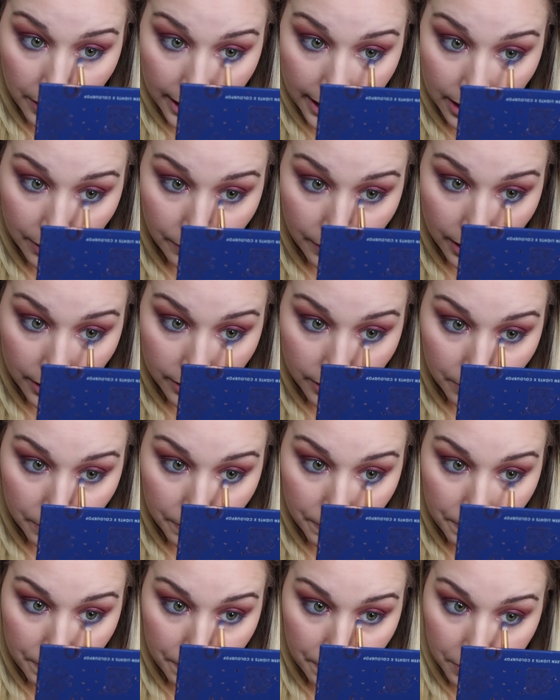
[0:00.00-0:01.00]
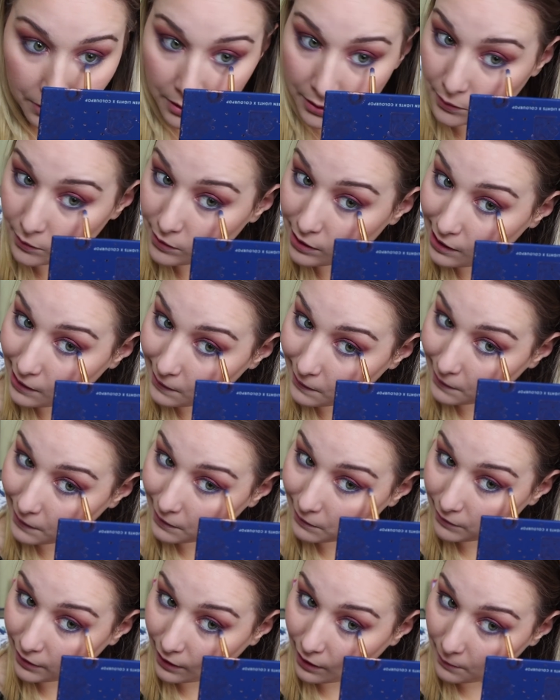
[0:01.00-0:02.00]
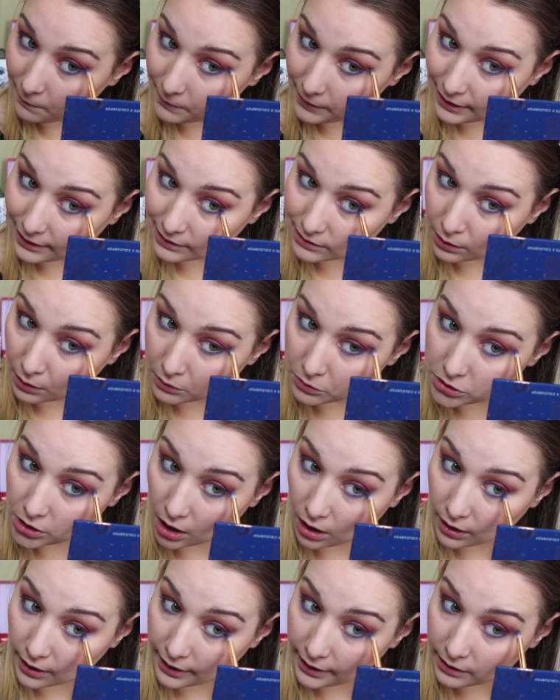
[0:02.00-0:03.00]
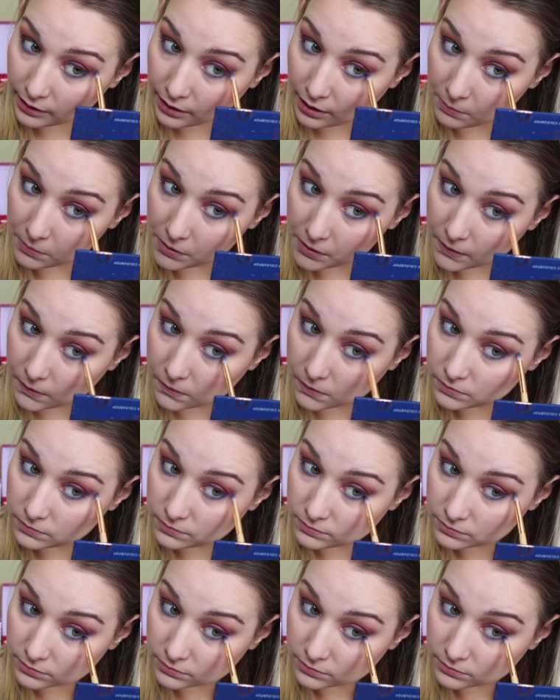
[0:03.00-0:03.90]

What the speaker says: way to wear the blue color without being so shockingly blue.